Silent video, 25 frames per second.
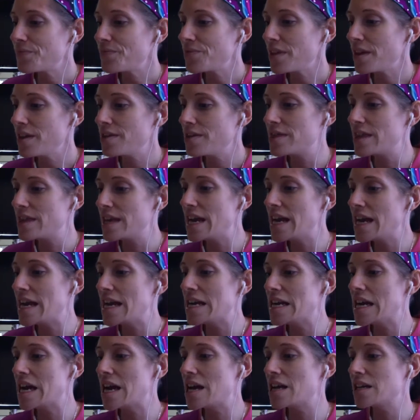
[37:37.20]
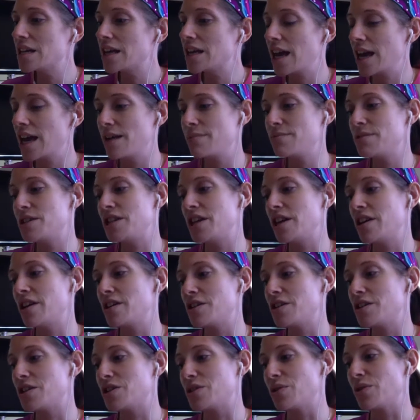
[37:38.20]
Then Kim shared a
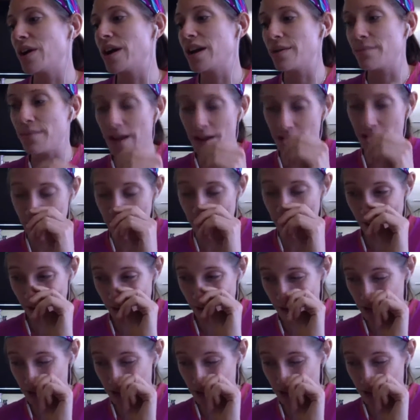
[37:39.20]
story, and I'm not going to go